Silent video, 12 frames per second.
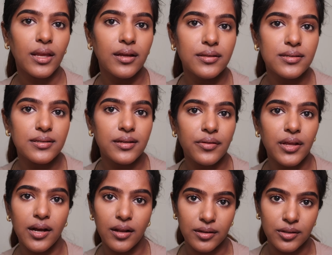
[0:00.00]
this is how the
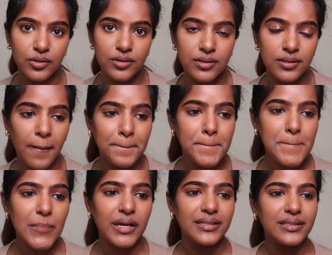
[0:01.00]
color looks.
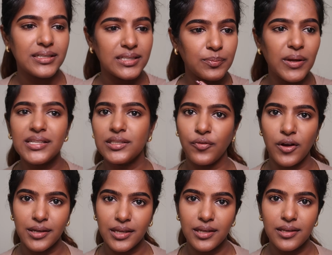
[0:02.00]
It smells
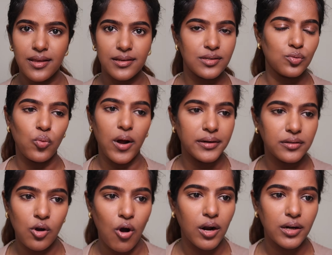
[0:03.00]
funky. That's one
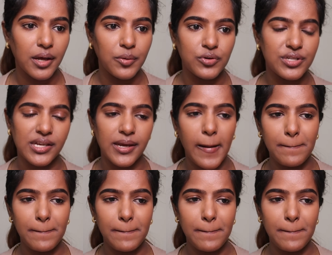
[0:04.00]
con I would say.